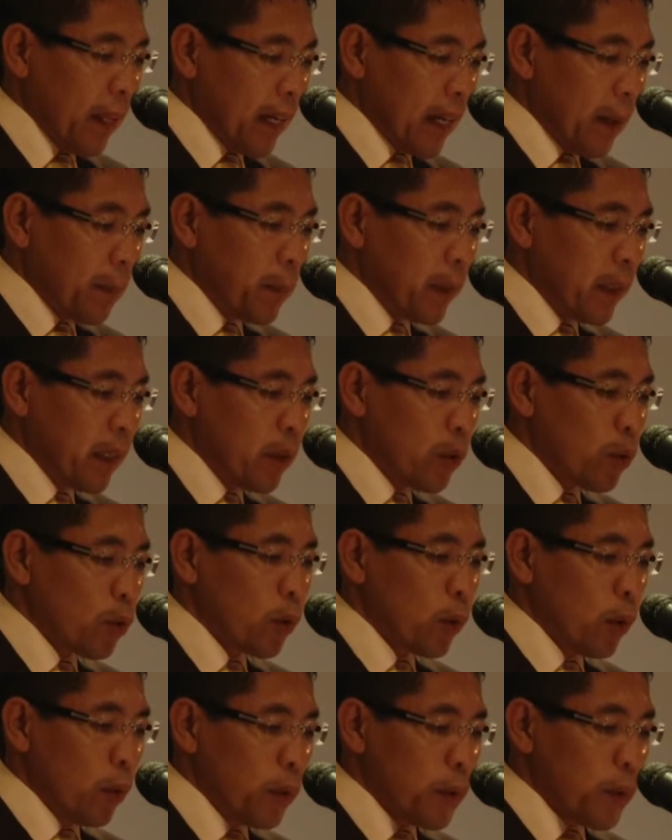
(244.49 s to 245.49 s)
companies
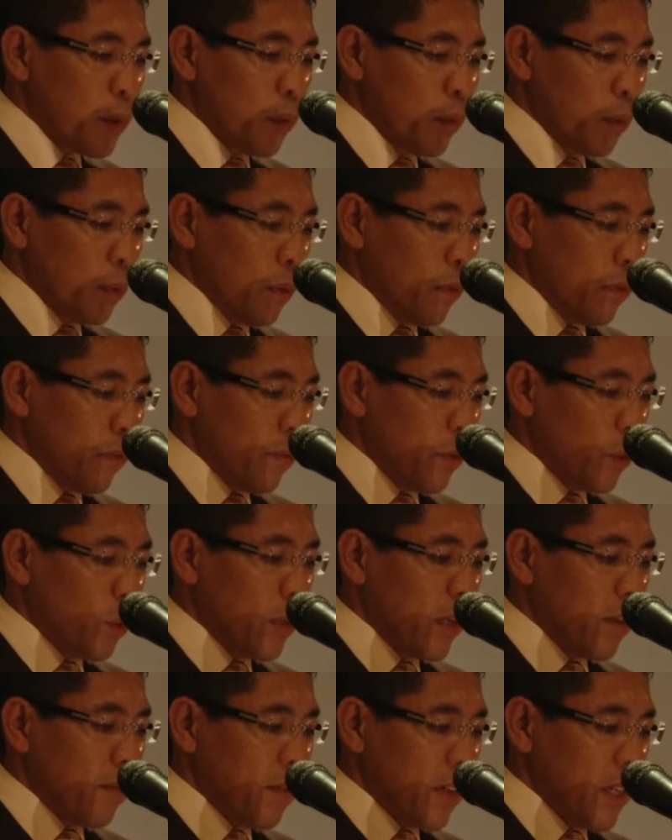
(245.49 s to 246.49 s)
should also view
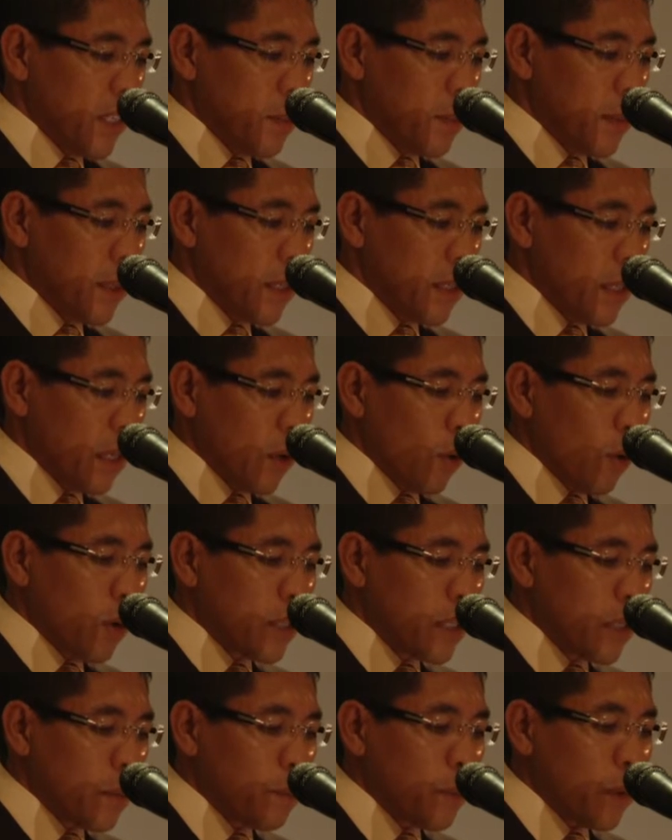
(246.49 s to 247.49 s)
the investment as a
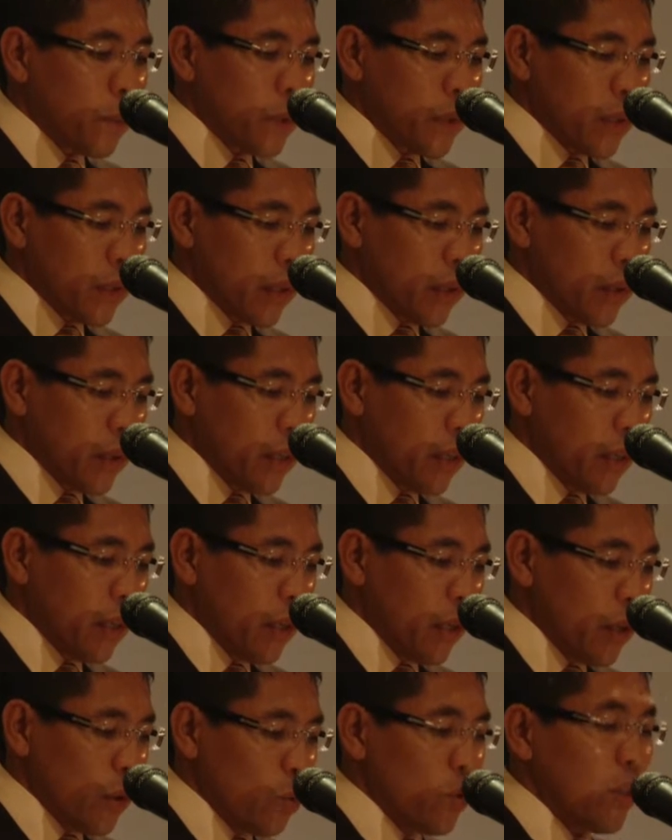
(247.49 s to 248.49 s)
long-term proposition
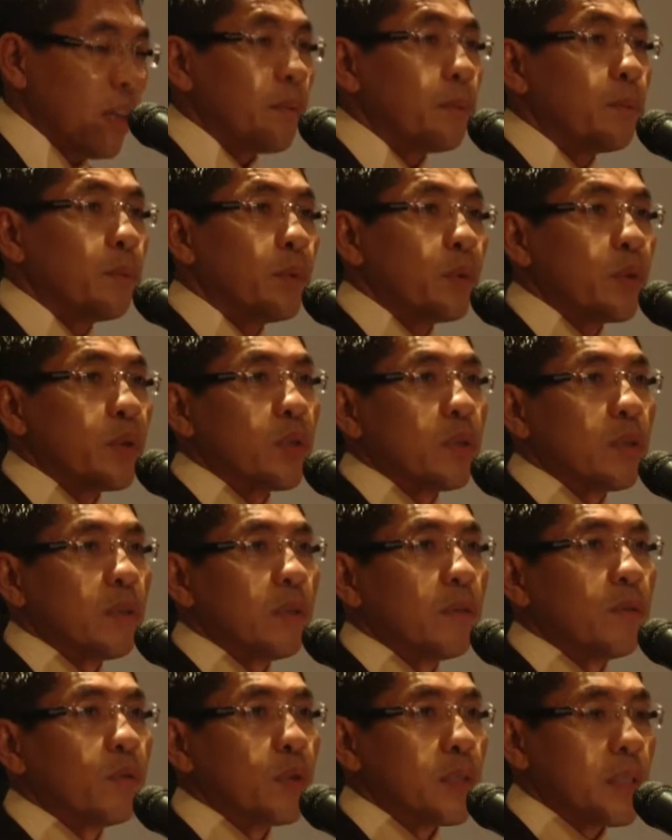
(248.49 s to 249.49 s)
to help boost
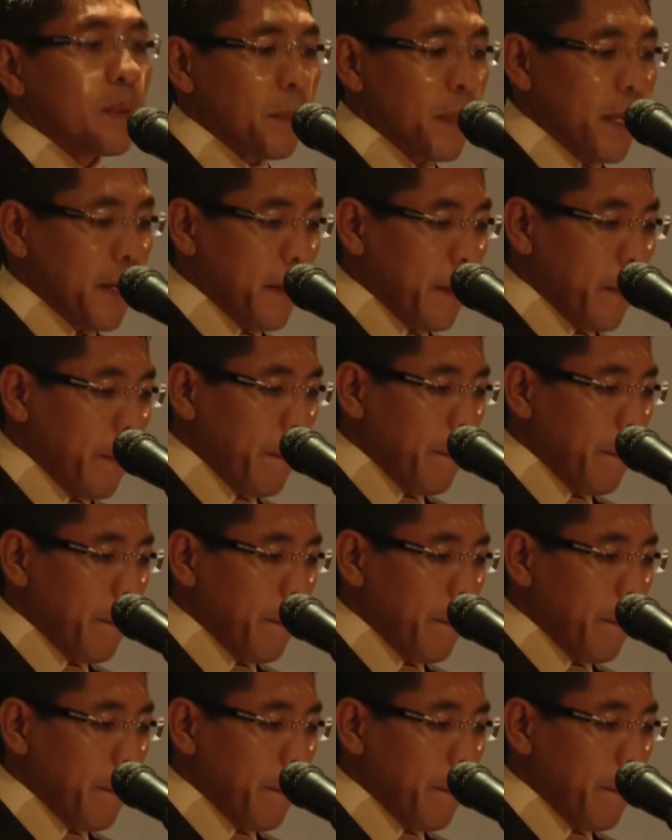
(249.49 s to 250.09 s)
food supply.